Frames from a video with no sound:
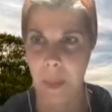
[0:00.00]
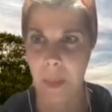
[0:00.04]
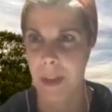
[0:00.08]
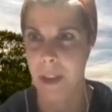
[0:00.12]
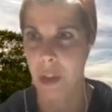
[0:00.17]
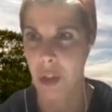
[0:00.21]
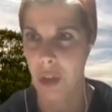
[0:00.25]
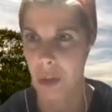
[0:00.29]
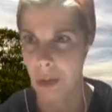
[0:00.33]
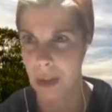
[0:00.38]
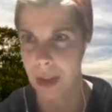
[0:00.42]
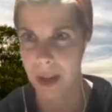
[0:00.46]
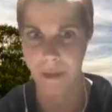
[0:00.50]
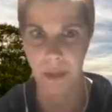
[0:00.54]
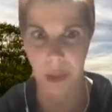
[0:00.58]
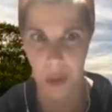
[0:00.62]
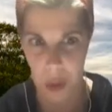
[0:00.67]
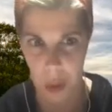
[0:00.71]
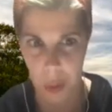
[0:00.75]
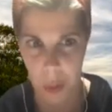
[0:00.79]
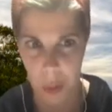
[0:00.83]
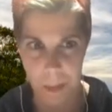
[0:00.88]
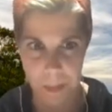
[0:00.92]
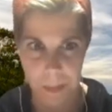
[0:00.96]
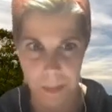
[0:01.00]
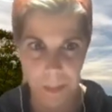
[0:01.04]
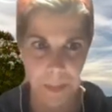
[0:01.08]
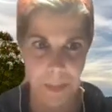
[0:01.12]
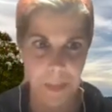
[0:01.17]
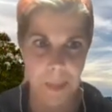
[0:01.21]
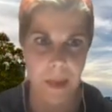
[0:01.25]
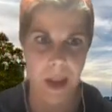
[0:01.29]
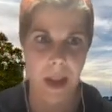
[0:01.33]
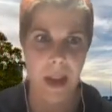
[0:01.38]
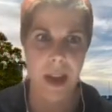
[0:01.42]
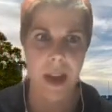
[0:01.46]
should ever do.
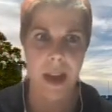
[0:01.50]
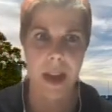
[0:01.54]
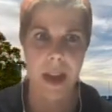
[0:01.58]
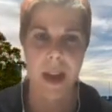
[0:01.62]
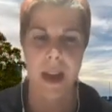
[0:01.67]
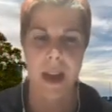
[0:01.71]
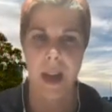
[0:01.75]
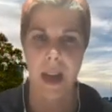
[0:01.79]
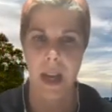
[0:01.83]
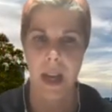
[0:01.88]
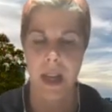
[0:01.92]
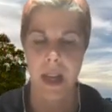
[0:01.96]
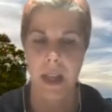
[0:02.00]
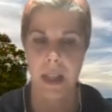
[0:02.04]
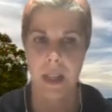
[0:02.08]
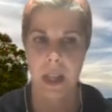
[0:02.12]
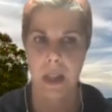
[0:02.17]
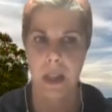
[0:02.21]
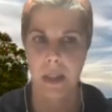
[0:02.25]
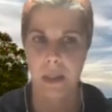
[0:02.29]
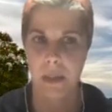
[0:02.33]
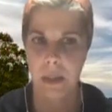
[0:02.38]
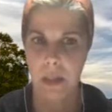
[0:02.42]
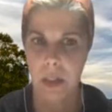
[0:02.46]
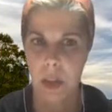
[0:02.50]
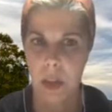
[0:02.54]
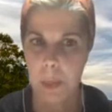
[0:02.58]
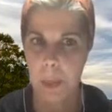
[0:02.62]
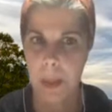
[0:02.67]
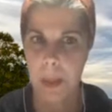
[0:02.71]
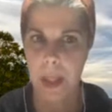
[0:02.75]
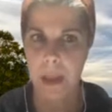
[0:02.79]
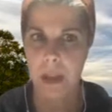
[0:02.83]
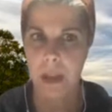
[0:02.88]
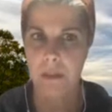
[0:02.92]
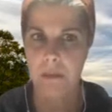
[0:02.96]
They also
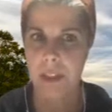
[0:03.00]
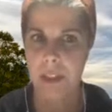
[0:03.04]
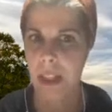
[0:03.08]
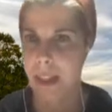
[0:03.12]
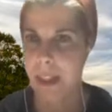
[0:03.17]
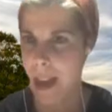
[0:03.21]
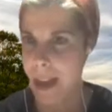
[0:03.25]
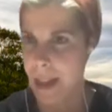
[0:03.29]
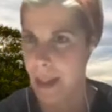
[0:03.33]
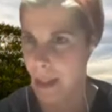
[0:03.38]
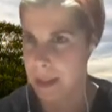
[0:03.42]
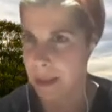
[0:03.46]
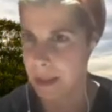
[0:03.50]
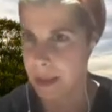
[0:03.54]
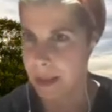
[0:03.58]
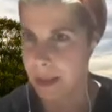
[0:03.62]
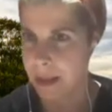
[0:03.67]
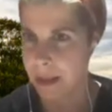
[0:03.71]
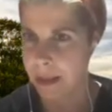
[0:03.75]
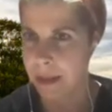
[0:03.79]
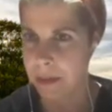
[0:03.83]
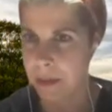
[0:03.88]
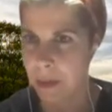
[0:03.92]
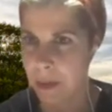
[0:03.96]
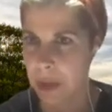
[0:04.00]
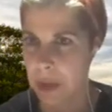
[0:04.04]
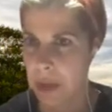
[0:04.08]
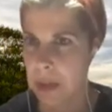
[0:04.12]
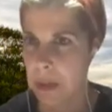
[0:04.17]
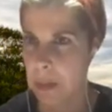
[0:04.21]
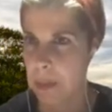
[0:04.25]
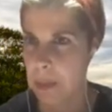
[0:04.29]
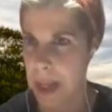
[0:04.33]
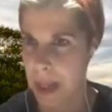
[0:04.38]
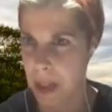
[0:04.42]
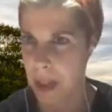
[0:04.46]
speak of clients versus
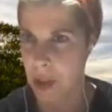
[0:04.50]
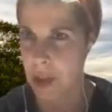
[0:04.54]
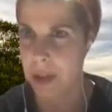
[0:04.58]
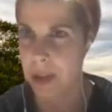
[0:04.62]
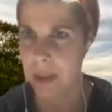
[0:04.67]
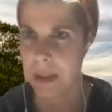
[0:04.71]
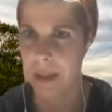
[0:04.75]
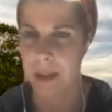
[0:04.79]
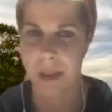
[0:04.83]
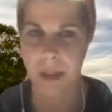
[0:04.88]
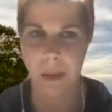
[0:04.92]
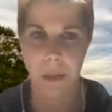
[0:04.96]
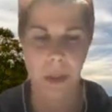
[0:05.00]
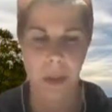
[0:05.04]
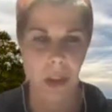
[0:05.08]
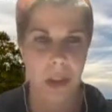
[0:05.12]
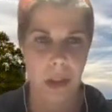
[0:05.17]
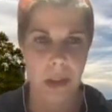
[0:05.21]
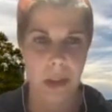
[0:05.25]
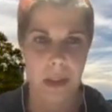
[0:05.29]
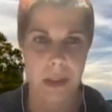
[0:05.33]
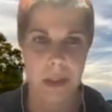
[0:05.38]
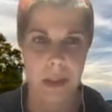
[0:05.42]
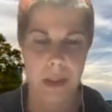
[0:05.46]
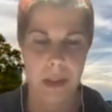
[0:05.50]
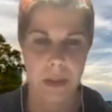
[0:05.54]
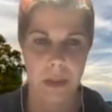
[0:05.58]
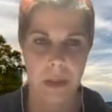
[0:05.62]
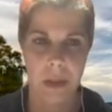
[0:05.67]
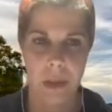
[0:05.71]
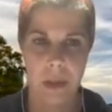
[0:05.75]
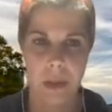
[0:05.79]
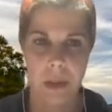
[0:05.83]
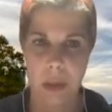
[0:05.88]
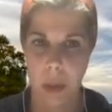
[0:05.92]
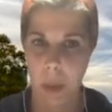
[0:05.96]
patients, which is,
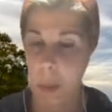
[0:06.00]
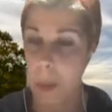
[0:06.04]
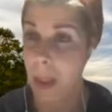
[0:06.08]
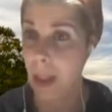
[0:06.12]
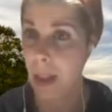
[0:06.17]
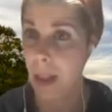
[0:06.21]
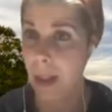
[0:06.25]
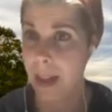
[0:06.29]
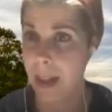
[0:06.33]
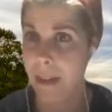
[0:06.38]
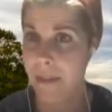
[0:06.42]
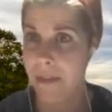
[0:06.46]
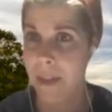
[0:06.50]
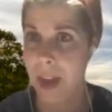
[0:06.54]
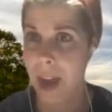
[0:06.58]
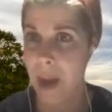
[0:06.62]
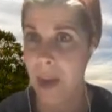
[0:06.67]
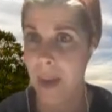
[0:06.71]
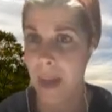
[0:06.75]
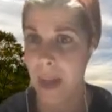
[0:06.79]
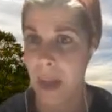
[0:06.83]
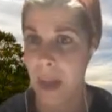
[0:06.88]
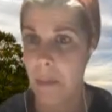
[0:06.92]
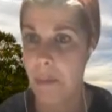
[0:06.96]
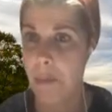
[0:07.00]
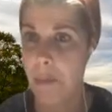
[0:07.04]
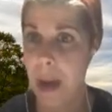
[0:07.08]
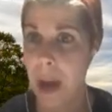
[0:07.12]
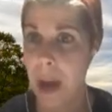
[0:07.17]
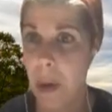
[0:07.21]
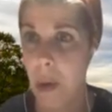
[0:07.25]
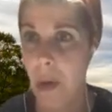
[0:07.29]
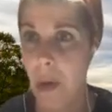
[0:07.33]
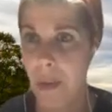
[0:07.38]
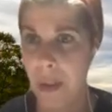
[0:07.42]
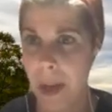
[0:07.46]
to me, a very
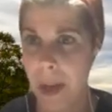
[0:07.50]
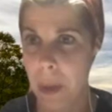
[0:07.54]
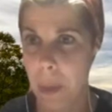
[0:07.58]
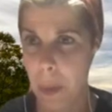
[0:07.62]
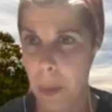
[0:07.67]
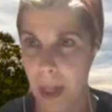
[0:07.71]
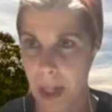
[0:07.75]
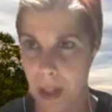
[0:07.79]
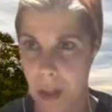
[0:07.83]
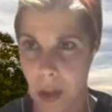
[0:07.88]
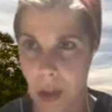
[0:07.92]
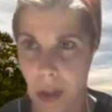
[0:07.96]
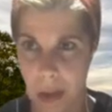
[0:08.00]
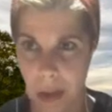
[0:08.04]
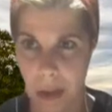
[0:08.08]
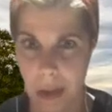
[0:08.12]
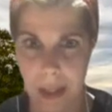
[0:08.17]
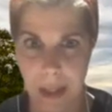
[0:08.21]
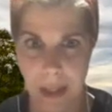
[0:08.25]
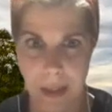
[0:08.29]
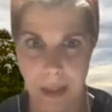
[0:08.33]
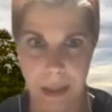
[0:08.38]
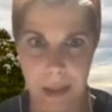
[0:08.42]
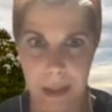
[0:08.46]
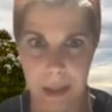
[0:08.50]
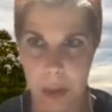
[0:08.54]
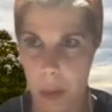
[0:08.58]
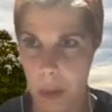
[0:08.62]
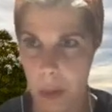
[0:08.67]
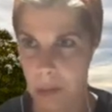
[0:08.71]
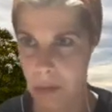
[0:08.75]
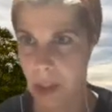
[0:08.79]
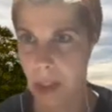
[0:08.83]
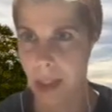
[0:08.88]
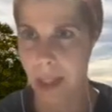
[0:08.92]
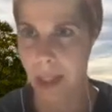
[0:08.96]
empowering way to look at this
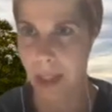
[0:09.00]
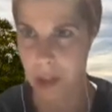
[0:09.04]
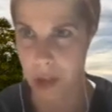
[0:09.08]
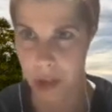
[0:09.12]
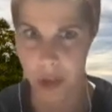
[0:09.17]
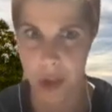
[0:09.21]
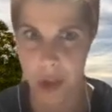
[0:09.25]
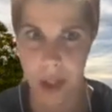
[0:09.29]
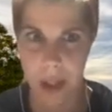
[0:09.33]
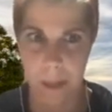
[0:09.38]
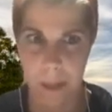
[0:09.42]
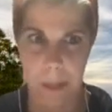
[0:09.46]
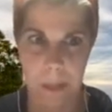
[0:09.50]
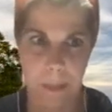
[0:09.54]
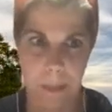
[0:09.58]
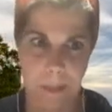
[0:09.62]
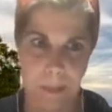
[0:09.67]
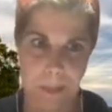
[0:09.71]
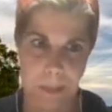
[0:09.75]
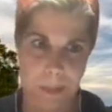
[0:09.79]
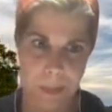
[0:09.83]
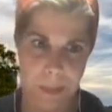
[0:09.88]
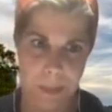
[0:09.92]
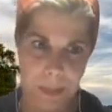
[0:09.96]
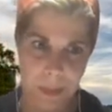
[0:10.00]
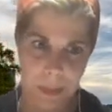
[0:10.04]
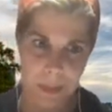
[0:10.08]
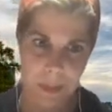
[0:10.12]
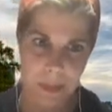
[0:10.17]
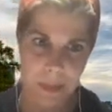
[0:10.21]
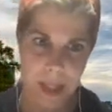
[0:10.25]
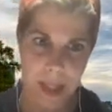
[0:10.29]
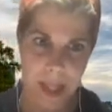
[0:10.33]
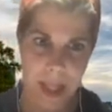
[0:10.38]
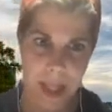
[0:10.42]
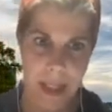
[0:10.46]
whole relationship.
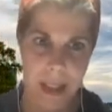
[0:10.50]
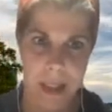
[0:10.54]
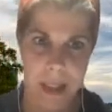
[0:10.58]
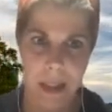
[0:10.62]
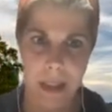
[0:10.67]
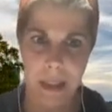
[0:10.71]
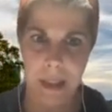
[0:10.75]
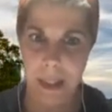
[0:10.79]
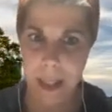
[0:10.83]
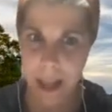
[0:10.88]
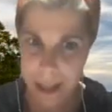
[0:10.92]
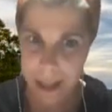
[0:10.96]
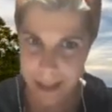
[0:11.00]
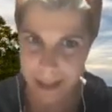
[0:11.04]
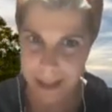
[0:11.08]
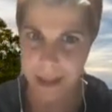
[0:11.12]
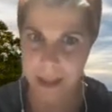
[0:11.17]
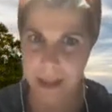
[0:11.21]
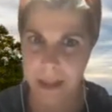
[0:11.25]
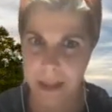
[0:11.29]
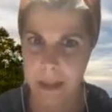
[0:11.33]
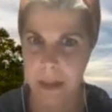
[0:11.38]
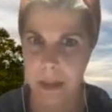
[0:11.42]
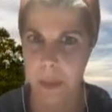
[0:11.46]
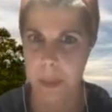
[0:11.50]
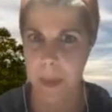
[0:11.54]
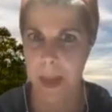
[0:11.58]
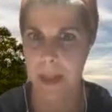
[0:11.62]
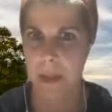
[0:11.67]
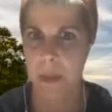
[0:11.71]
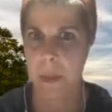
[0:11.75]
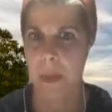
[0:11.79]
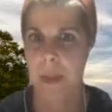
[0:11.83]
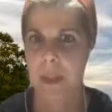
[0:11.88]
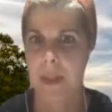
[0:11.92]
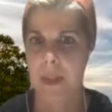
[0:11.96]
And the client is met
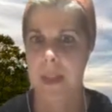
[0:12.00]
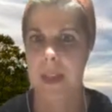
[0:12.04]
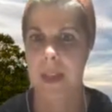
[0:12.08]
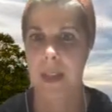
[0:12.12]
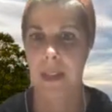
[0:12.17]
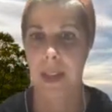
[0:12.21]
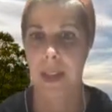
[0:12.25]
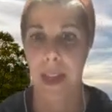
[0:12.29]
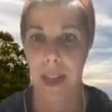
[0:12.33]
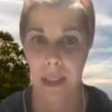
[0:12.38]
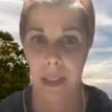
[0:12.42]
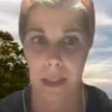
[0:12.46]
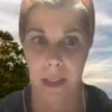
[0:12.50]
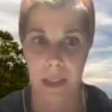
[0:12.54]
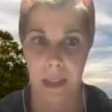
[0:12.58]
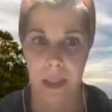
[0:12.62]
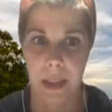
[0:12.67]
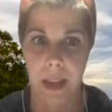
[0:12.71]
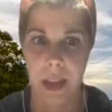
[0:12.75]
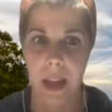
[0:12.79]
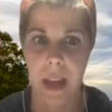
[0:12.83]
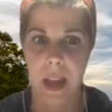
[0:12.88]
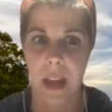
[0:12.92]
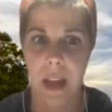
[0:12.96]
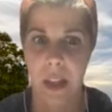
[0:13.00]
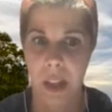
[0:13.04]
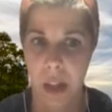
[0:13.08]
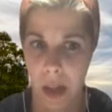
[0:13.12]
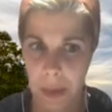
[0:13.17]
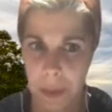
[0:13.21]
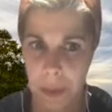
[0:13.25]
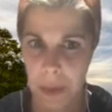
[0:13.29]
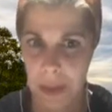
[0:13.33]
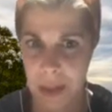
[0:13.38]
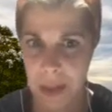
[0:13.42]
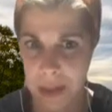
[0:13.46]
where they are at,
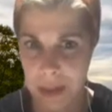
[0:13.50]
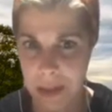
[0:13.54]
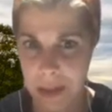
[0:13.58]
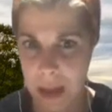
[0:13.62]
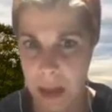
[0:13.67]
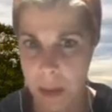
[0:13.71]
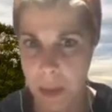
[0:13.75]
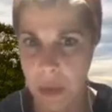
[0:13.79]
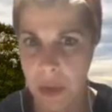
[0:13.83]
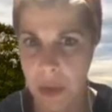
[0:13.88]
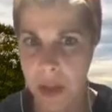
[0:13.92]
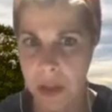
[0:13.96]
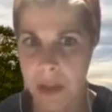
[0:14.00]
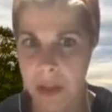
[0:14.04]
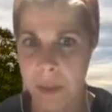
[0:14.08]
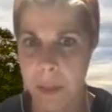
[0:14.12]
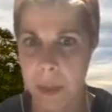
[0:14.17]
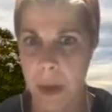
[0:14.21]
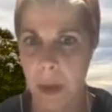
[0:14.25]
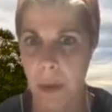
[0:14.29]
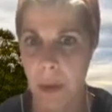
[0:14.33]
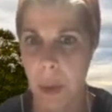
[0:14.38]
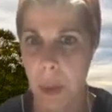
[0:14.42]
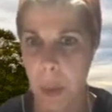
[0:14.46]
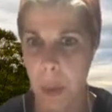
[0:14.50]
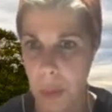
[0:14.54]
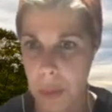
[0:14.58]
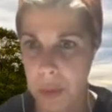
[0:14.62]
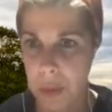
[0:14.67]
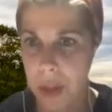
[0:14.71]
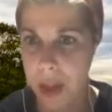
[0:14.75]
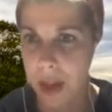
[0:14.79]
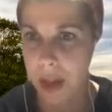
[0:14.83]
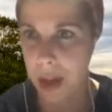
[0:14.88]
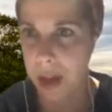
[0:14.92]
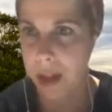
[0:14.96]
not with assumptions about who
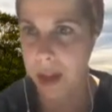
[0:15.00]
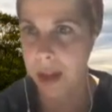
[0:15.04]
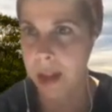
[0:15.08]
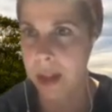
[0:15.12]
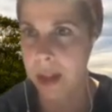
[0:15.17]
they are